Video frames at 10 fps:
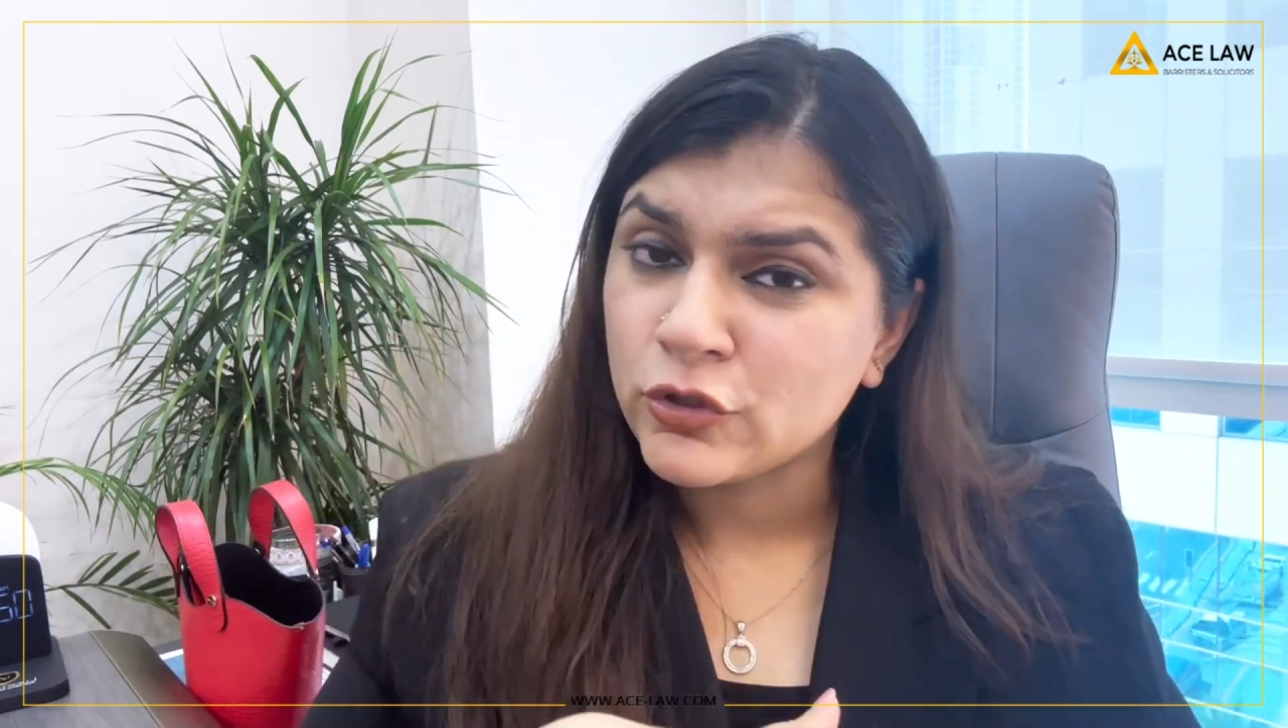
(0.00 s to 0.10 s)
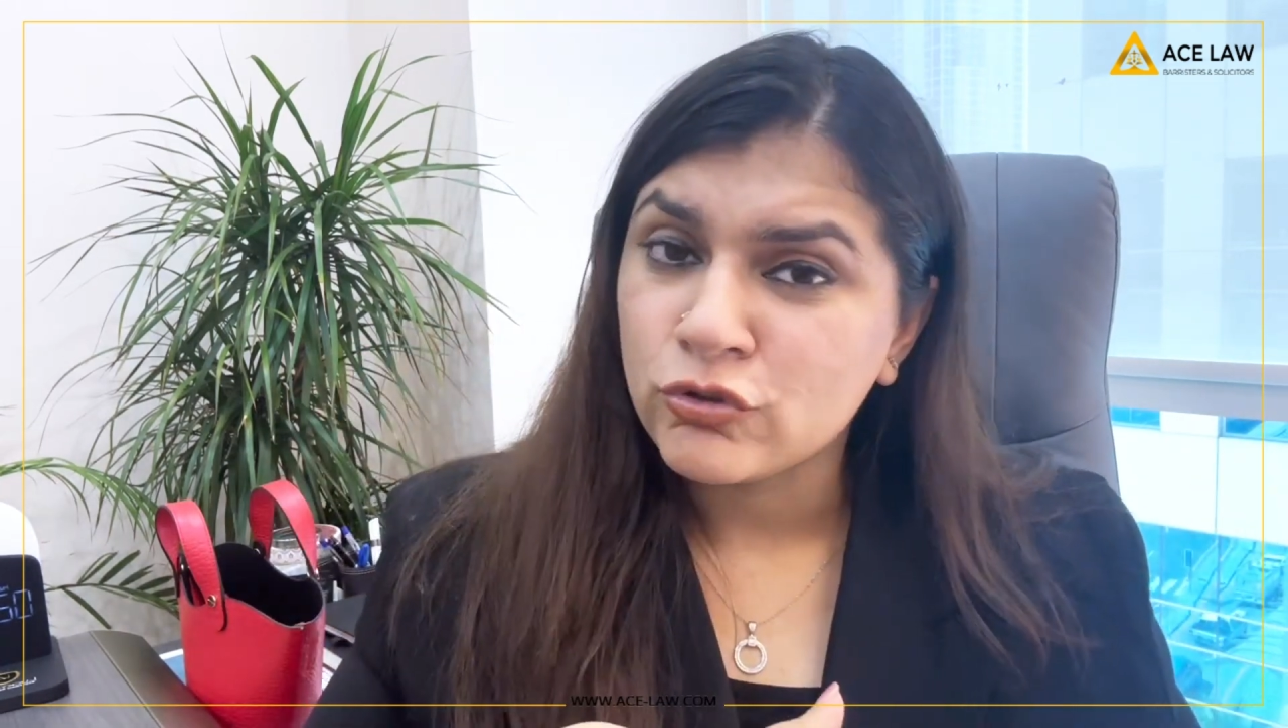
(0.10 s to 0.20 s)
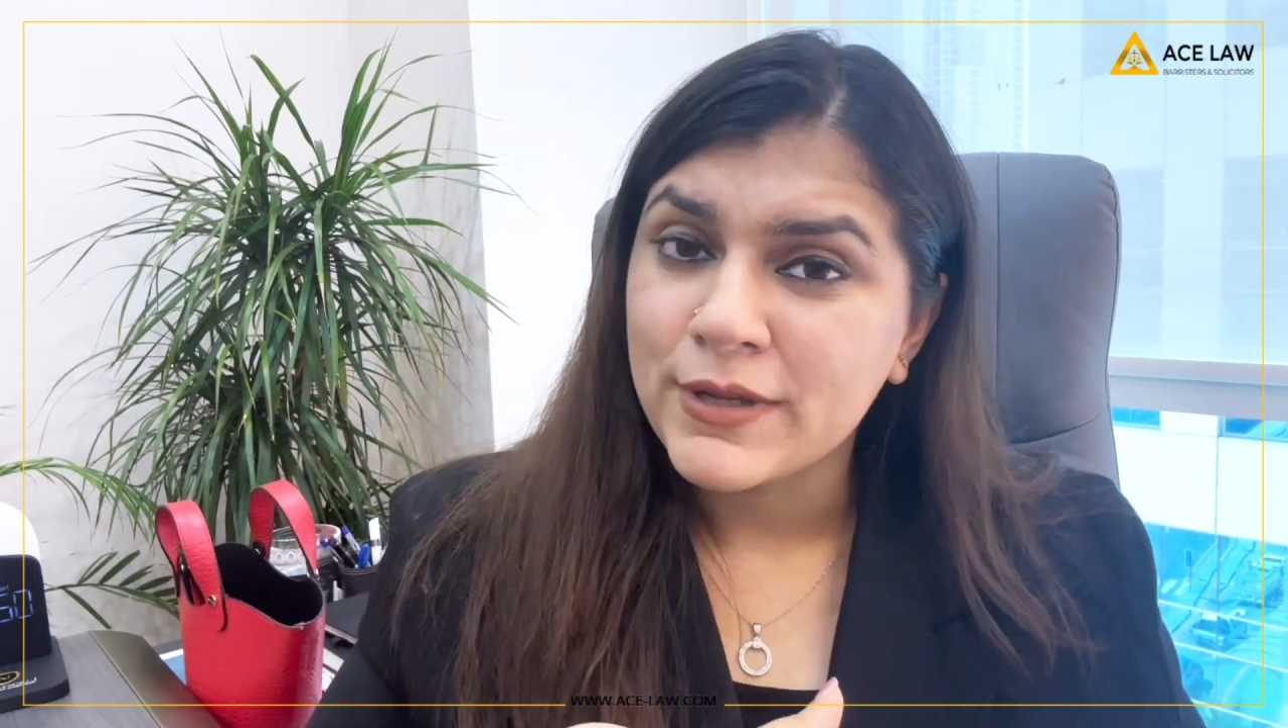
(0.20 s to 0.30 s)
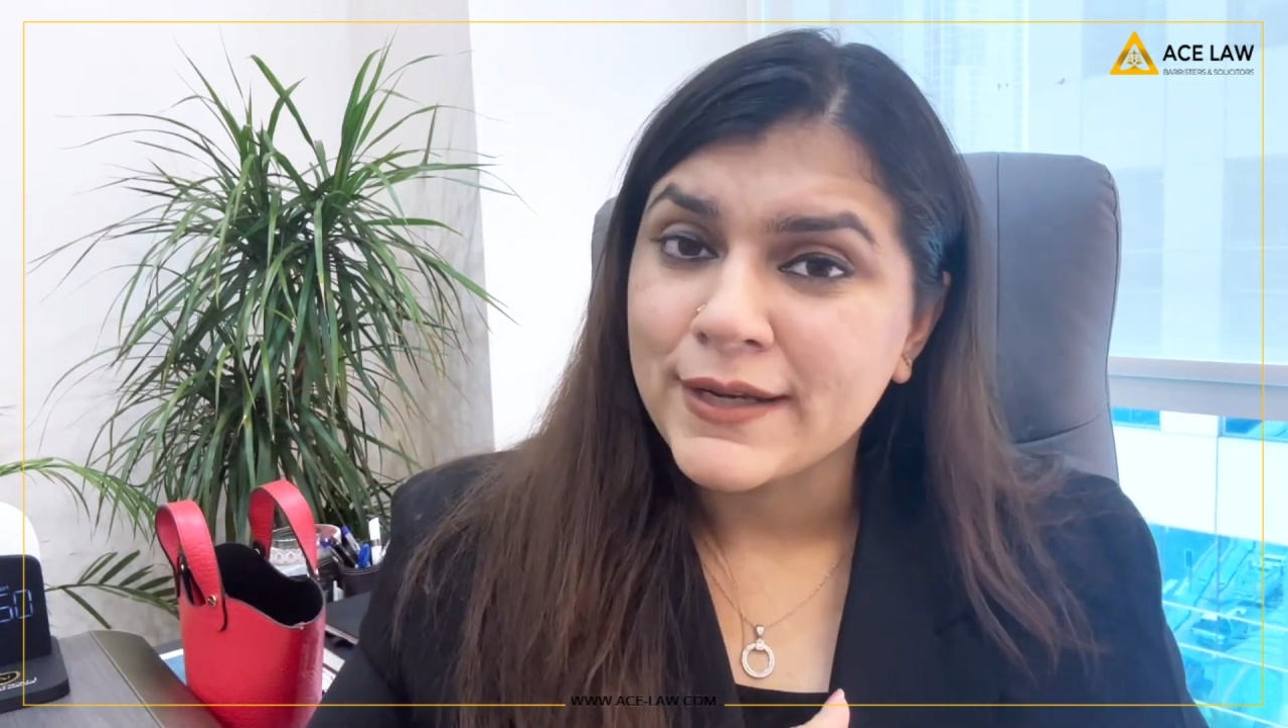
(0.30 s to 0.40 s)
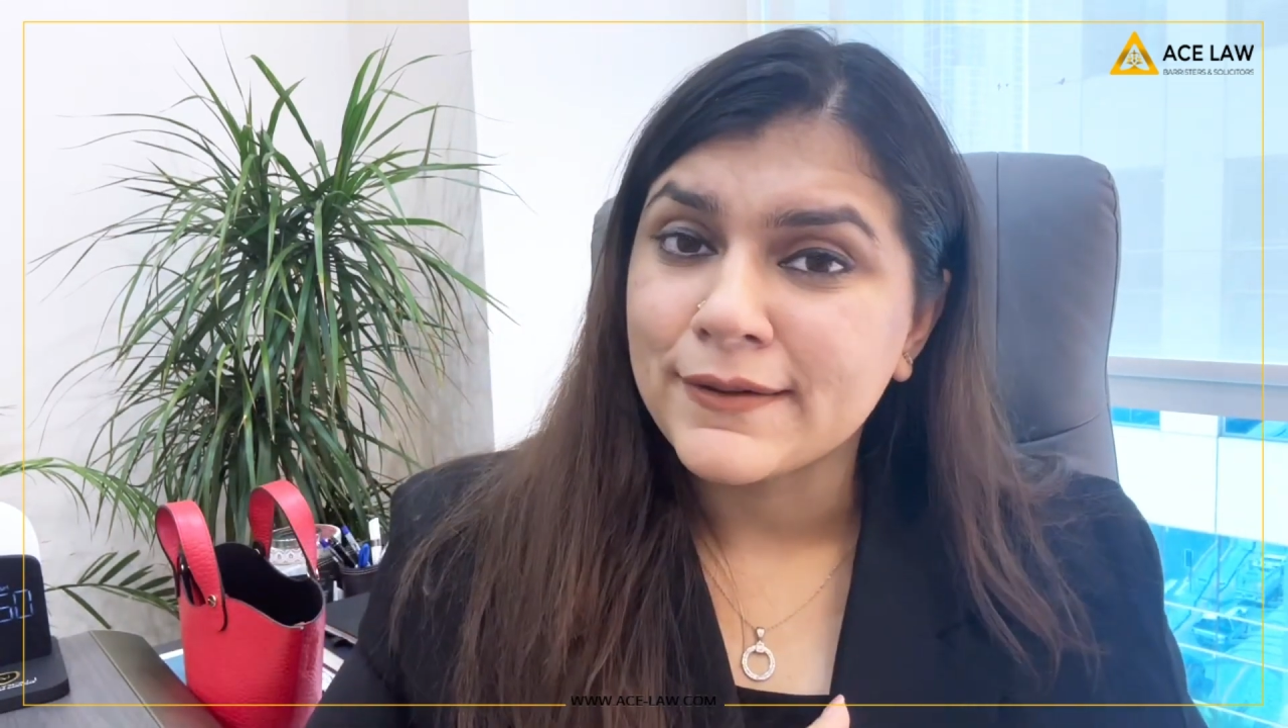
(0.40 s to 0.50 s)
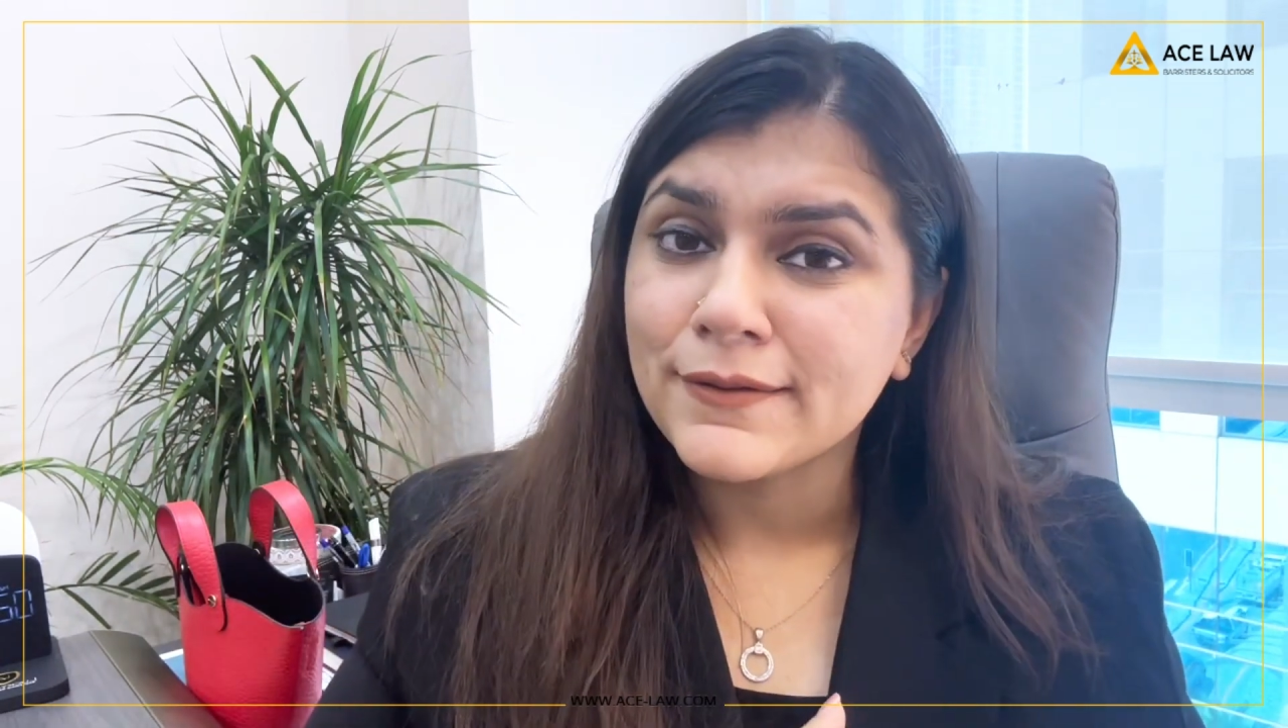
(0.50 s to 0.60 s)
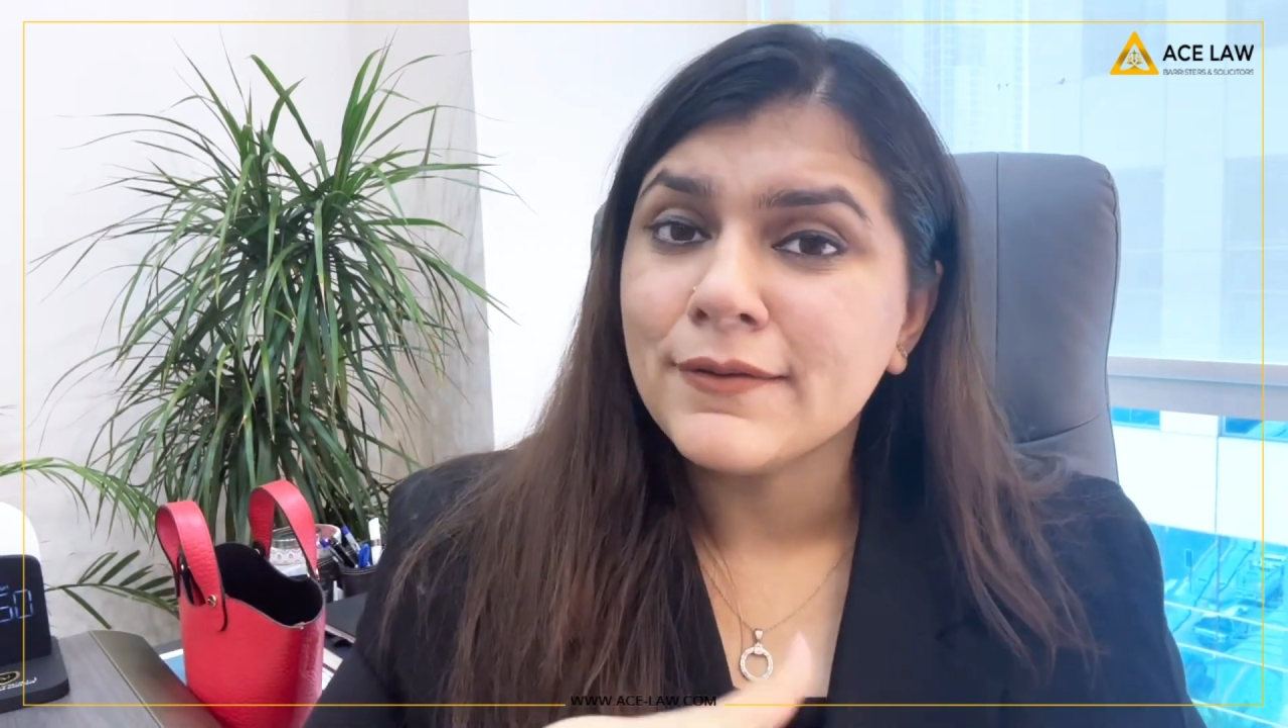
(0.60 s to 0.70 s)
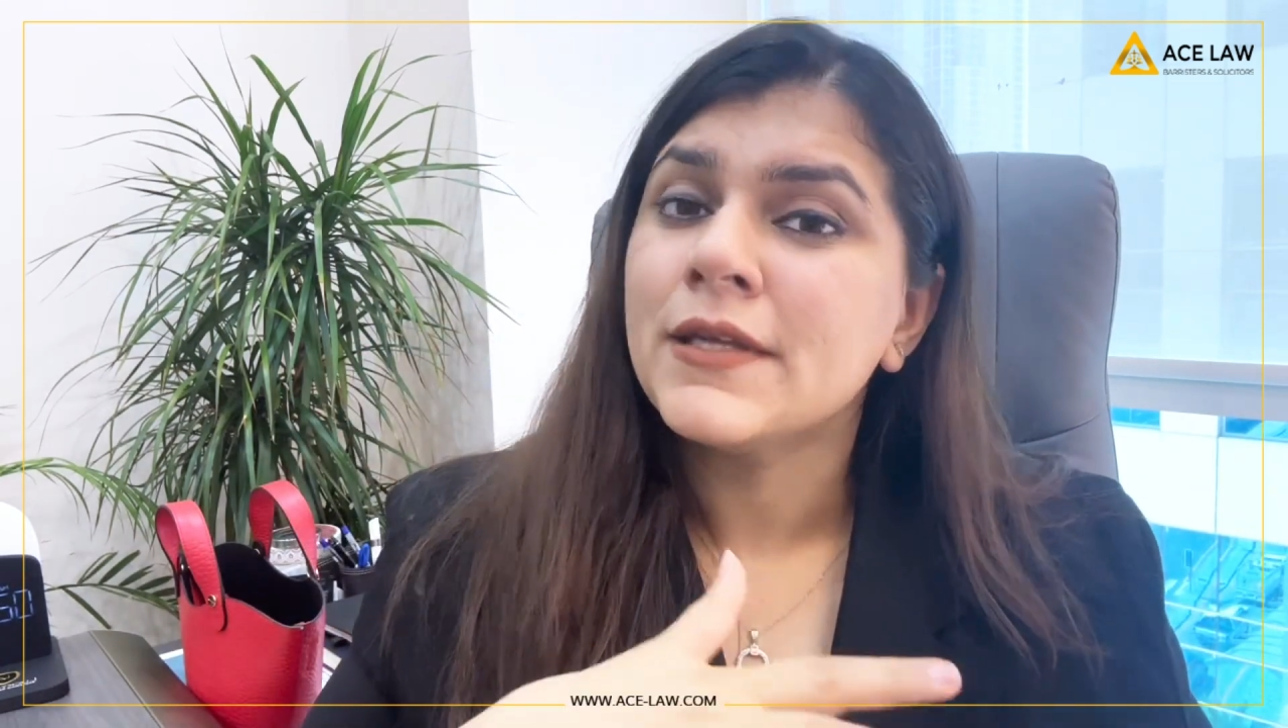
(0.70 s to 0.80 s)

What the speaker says: to Canada,